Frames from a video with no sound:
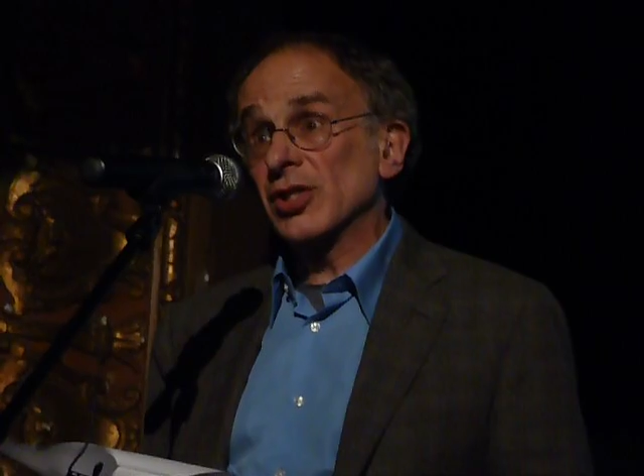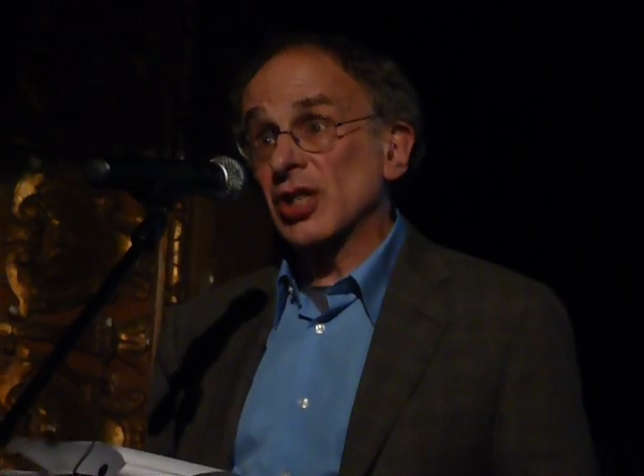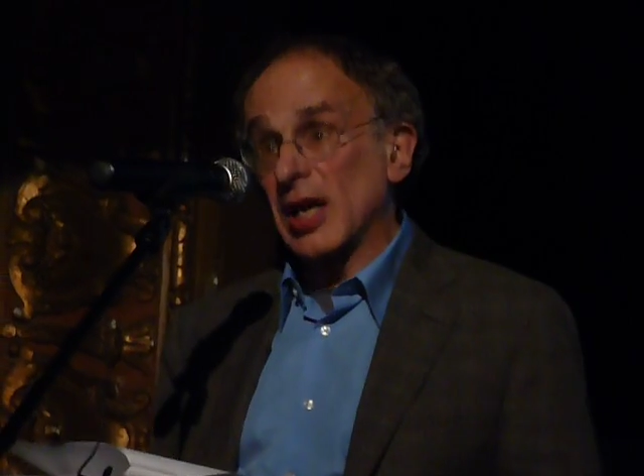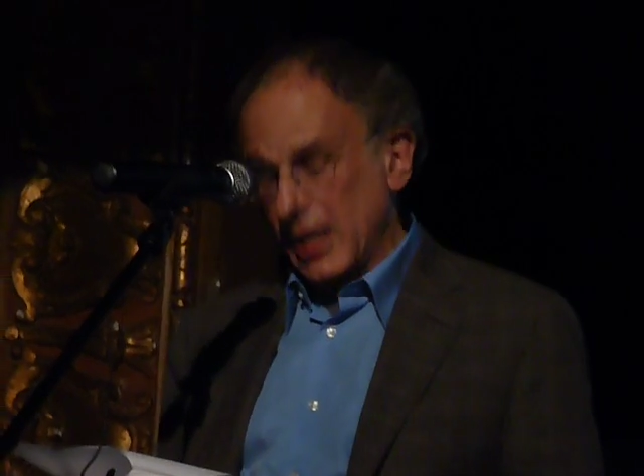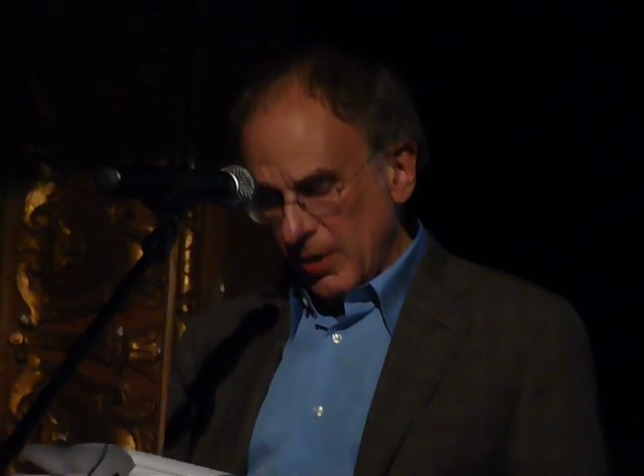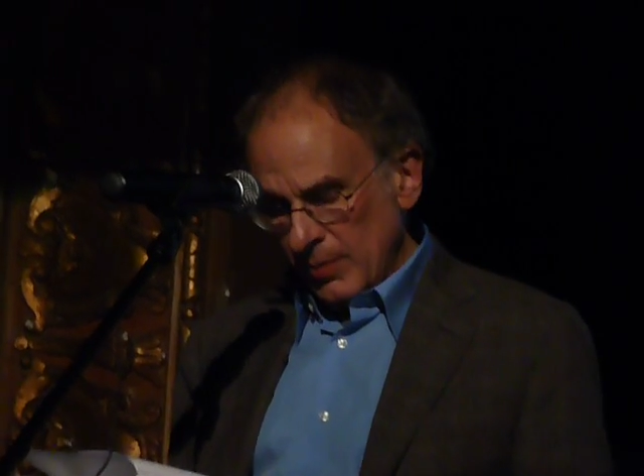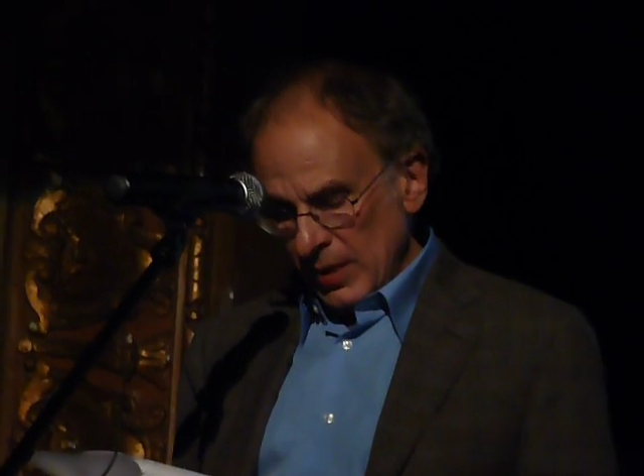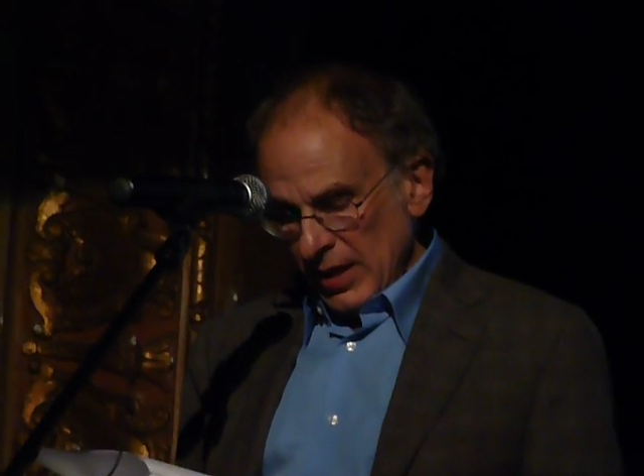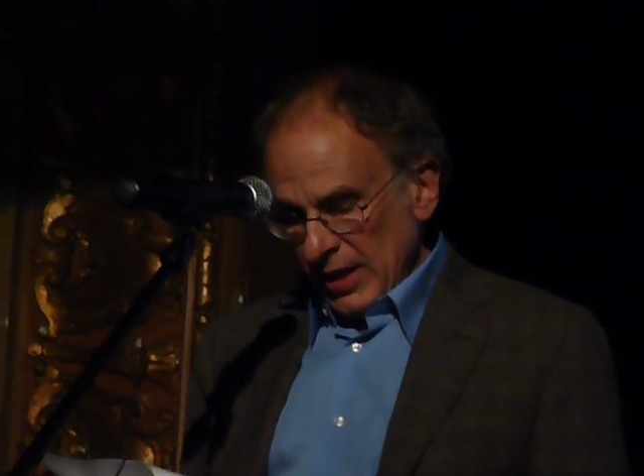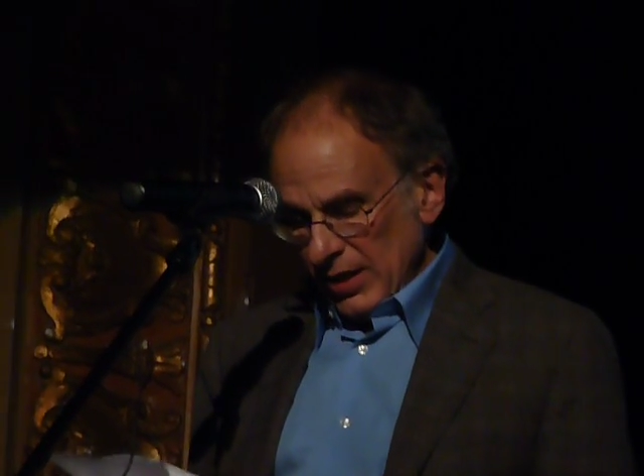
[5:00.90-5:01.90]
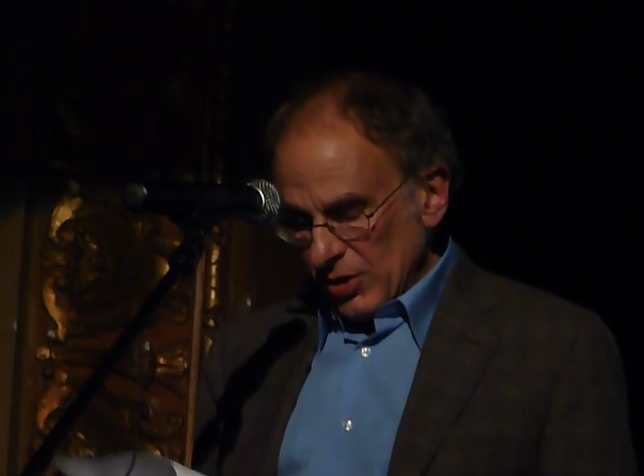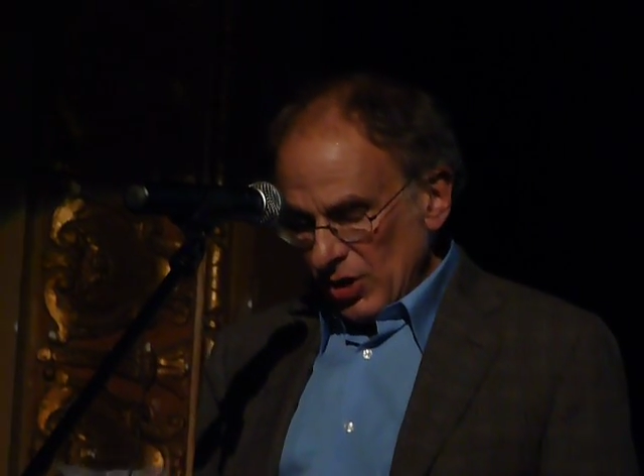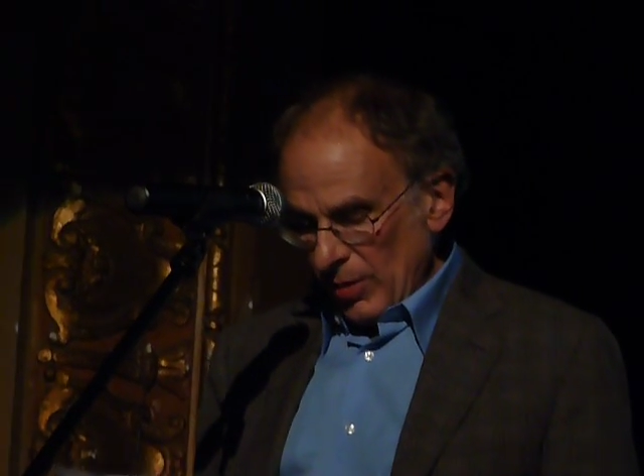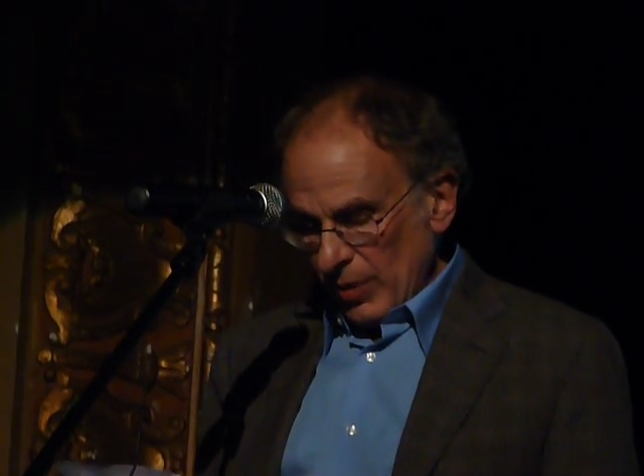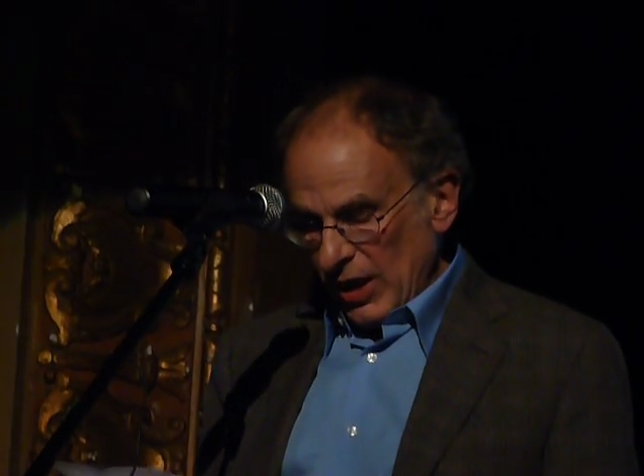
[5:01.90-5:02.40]
site, in
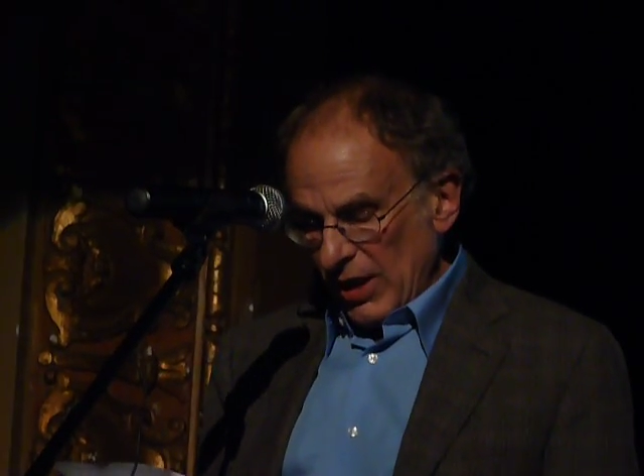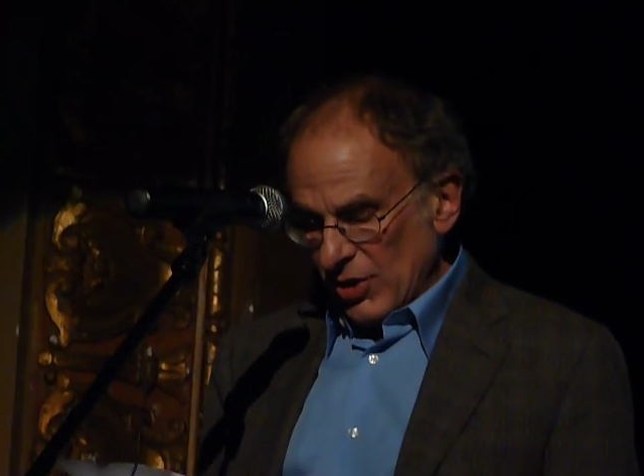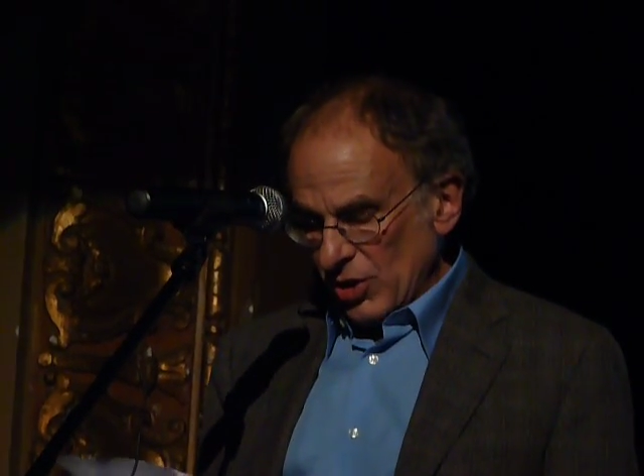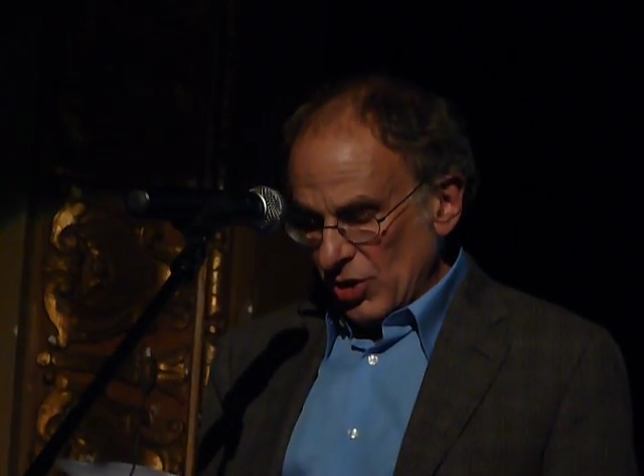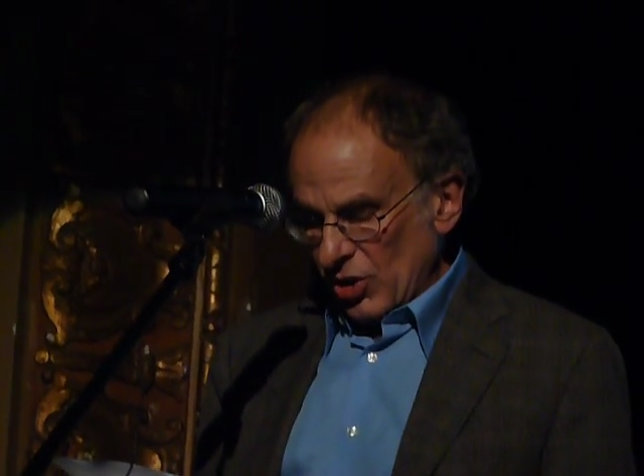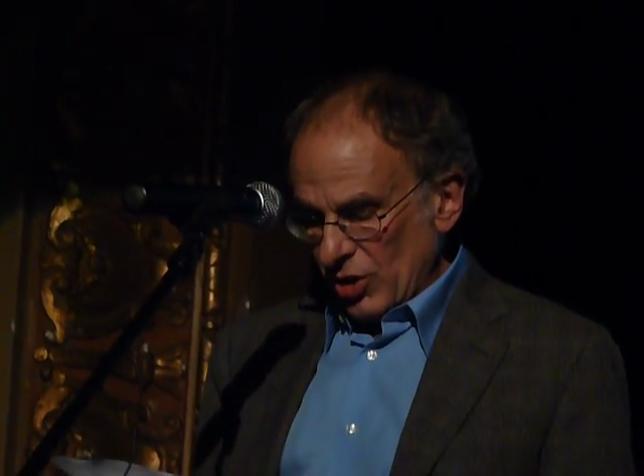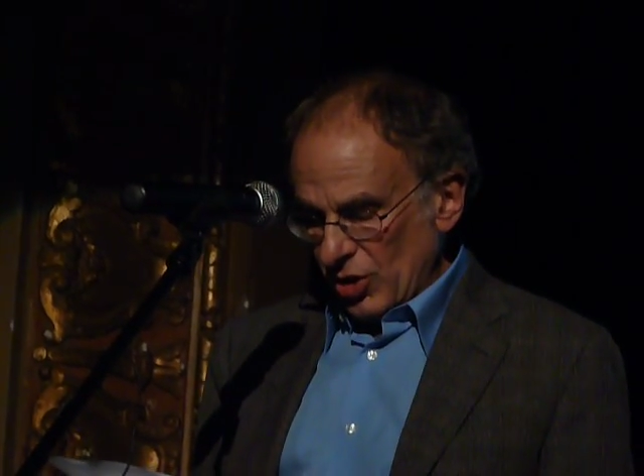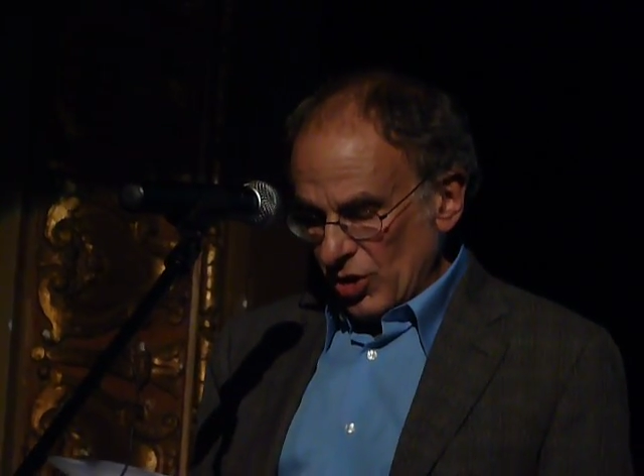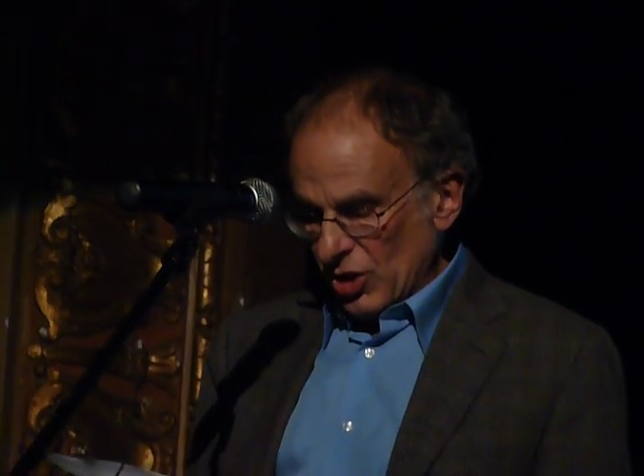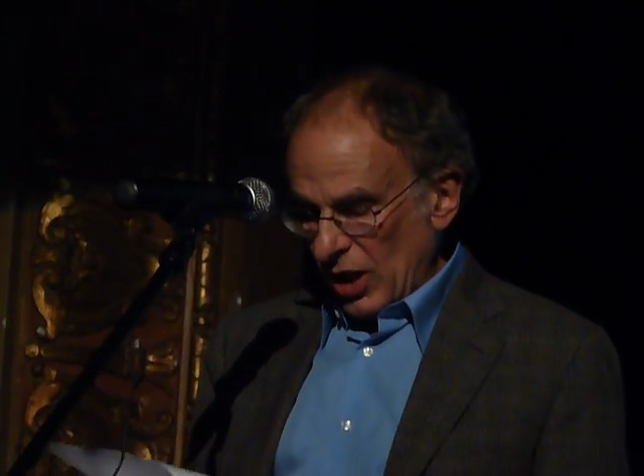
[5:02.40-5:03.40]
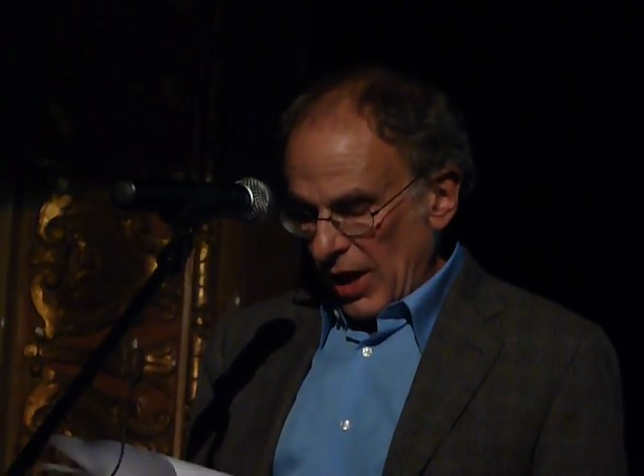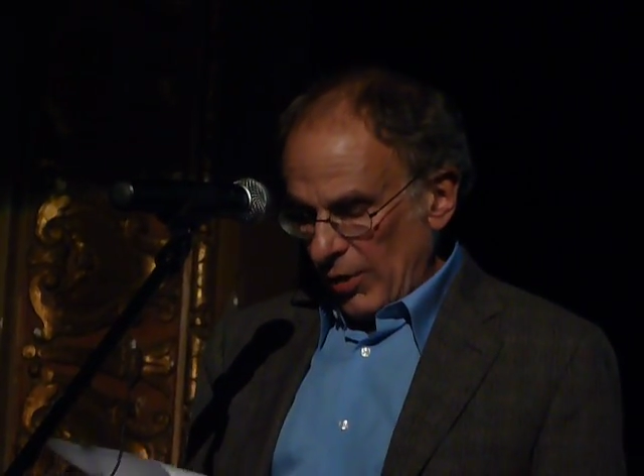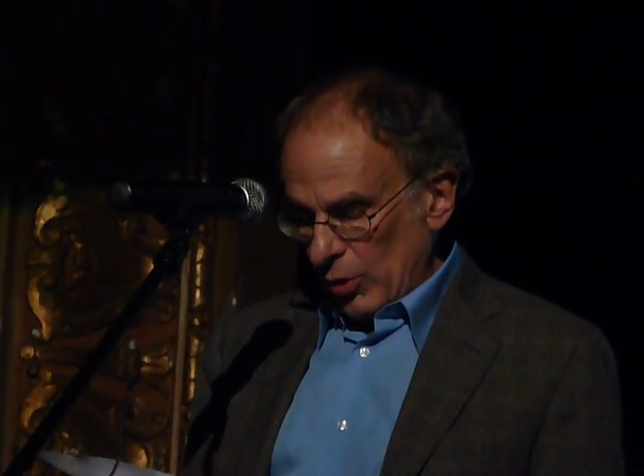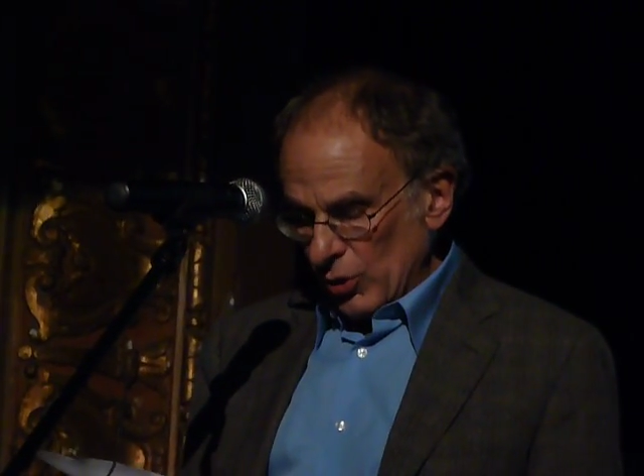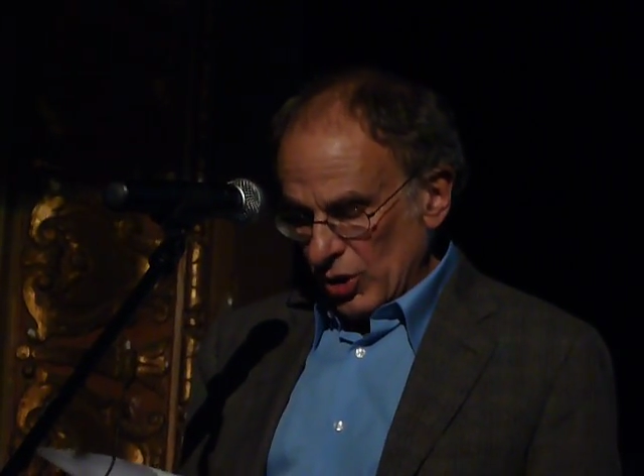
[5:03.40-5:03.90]
some cases such as
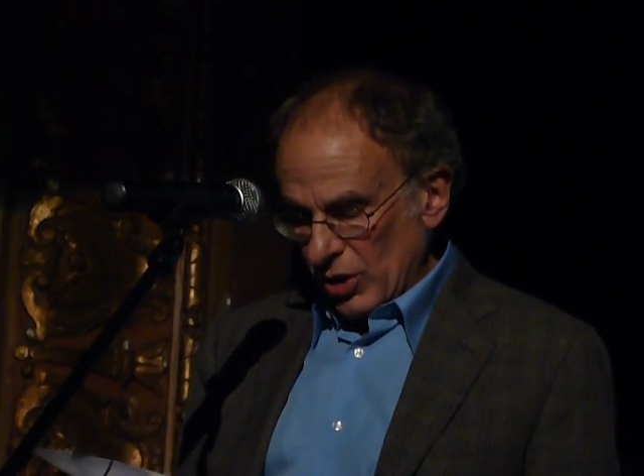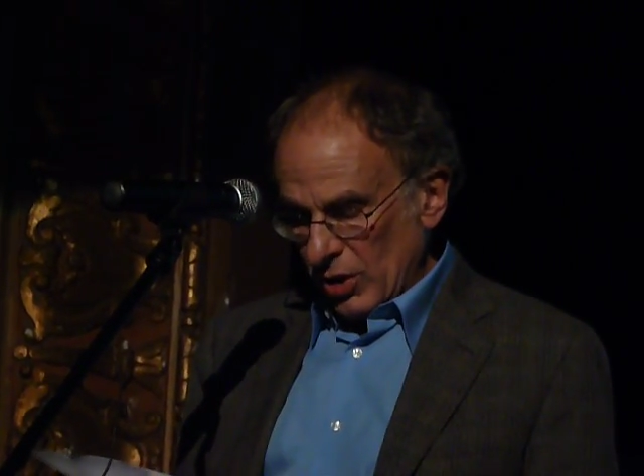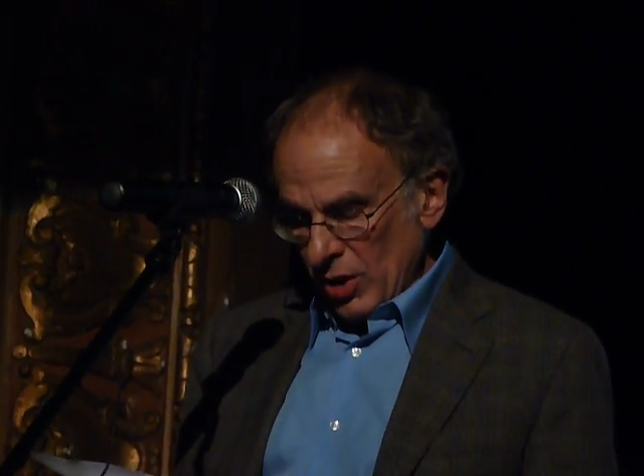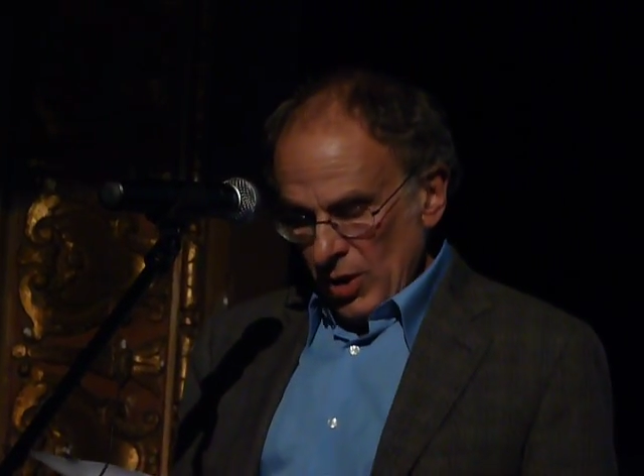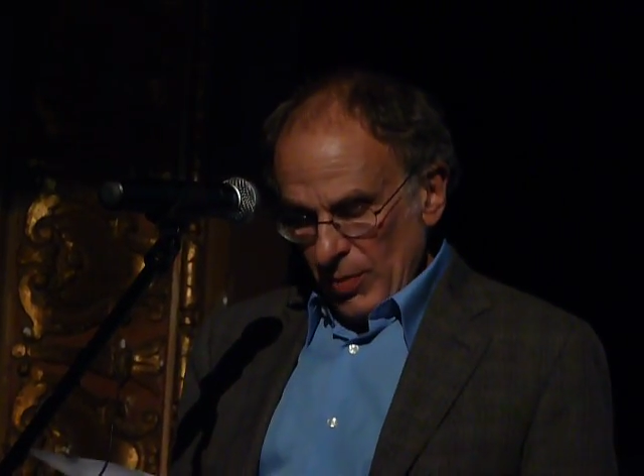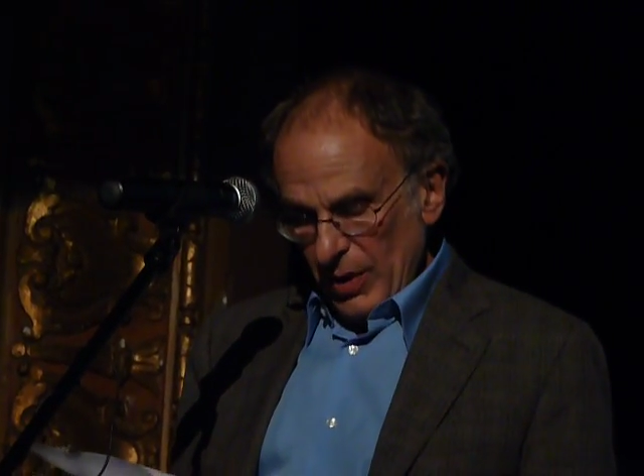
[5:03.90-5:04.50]
Scott Olson,